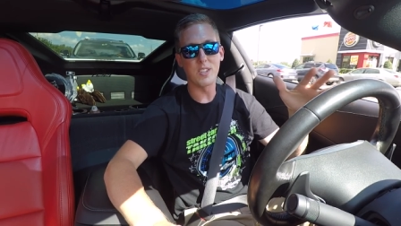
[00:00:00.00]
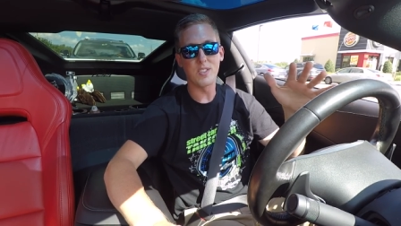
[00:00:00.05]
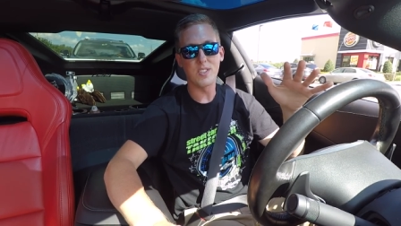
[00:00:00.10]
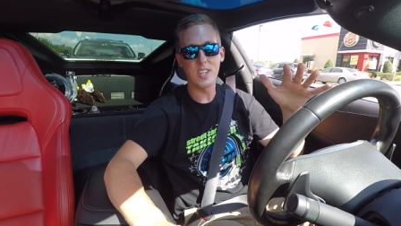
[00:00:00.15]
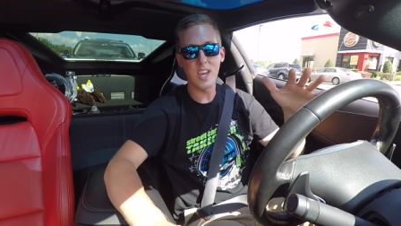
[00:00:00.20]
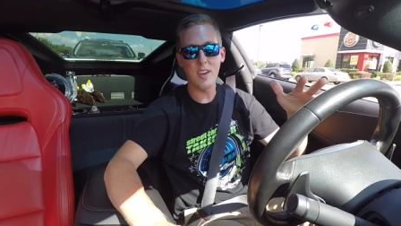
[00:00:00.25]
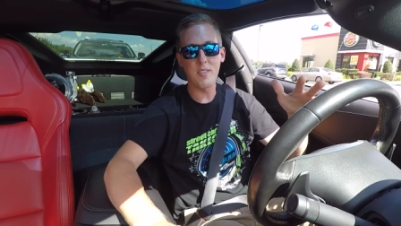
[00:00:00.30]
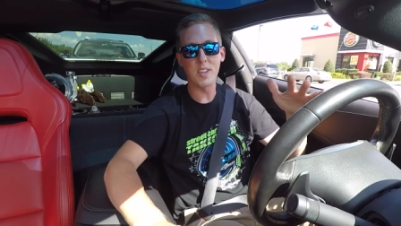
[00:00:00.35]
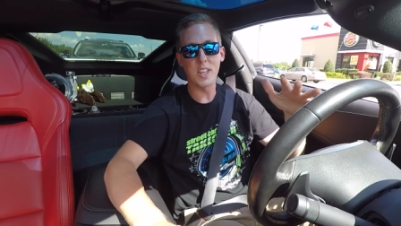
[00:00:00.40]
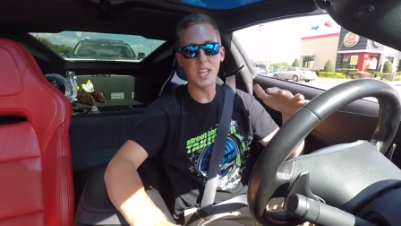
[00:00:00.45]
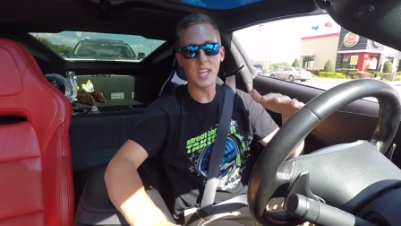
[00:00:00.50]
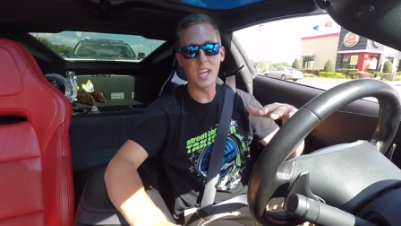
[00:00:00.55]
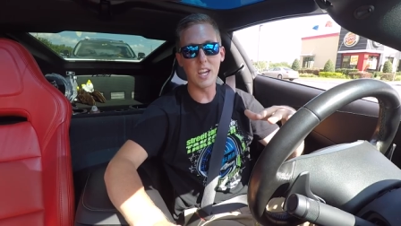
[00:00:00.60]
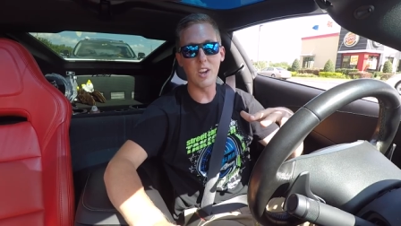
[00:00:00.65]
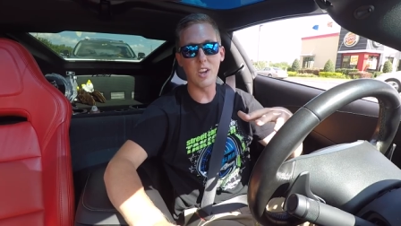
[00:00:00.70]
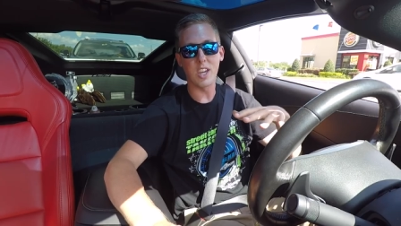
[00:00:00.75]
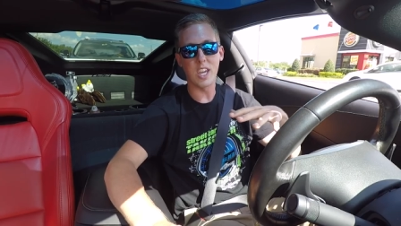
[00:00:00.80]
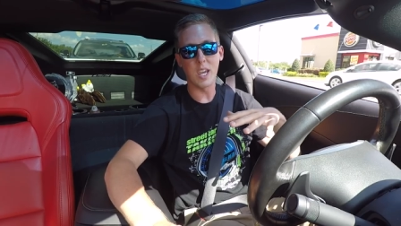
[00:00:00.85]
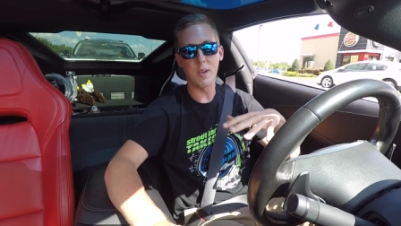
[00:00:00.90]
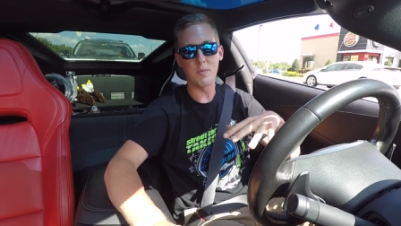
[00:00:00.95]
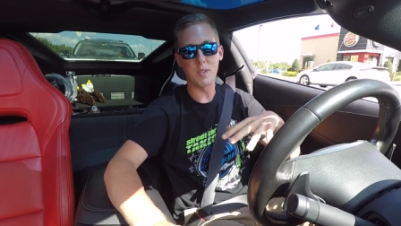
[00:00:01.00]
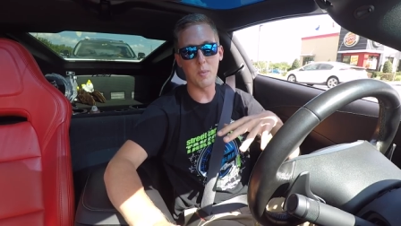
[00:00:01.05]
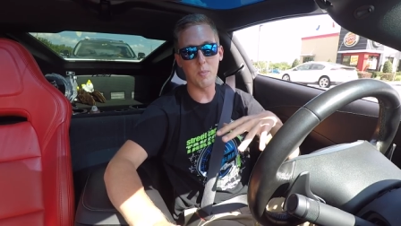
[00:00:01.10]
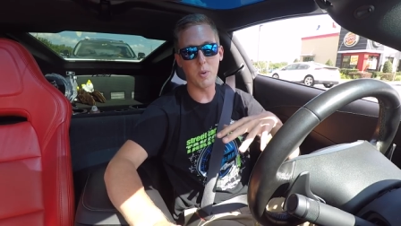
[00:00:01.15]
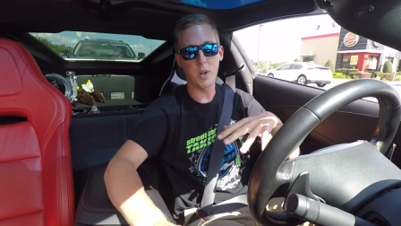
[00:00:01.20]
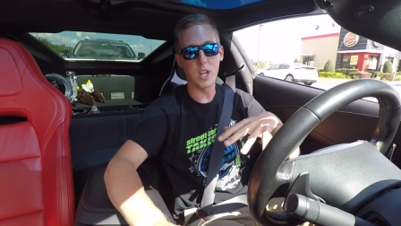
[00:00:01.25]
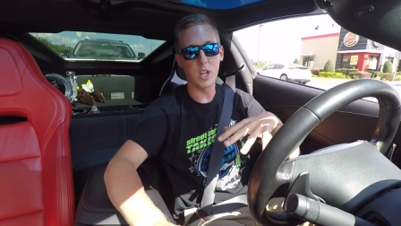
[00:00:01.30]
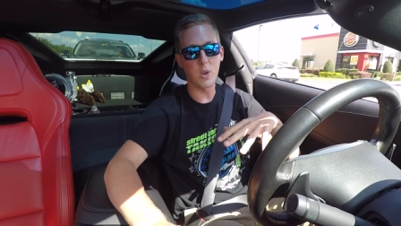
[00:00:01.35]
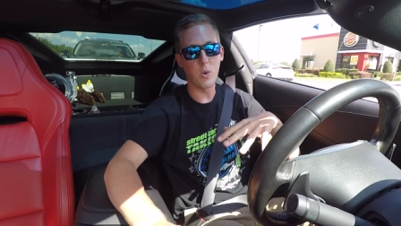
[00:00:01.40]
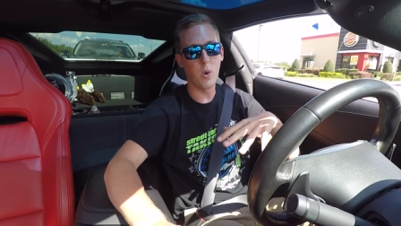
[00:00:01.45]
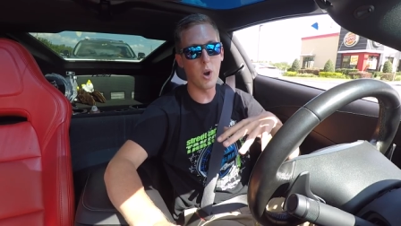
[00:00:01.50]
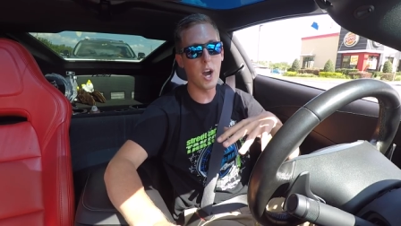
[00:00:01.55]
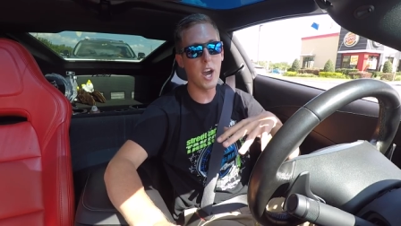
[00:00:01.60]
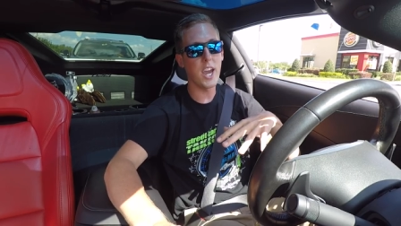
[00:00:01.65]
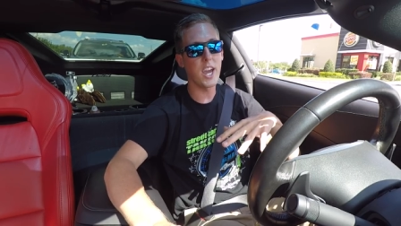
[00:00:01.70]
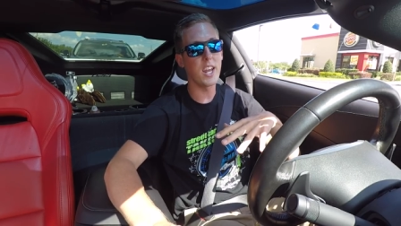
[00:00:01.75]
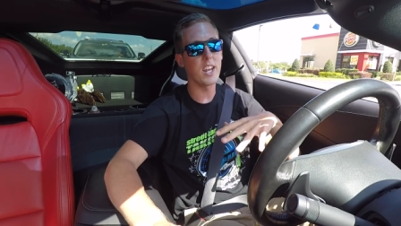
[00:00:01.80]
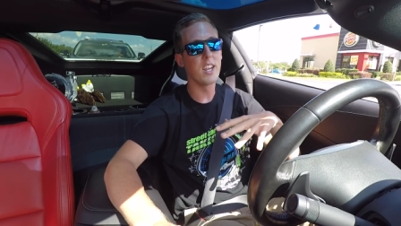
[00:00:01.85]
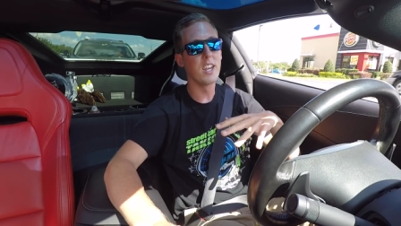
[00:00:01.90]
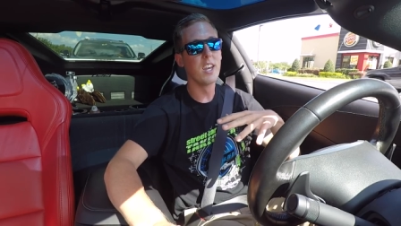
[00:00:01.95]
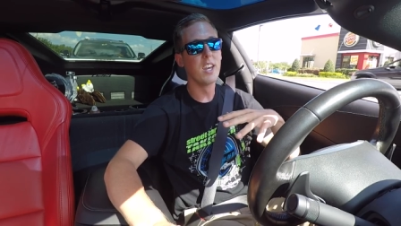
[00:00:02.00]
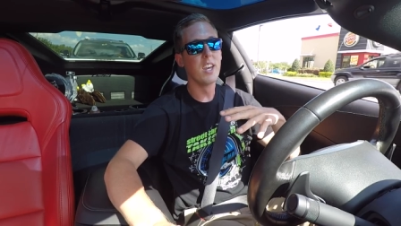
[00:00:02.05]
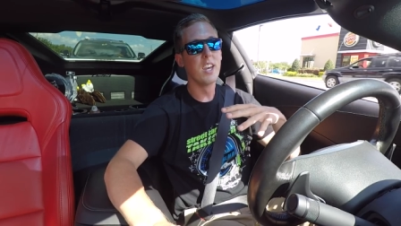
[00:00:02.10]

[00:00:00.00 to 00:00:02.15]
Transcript: seventh gear keeps it pretty quiet.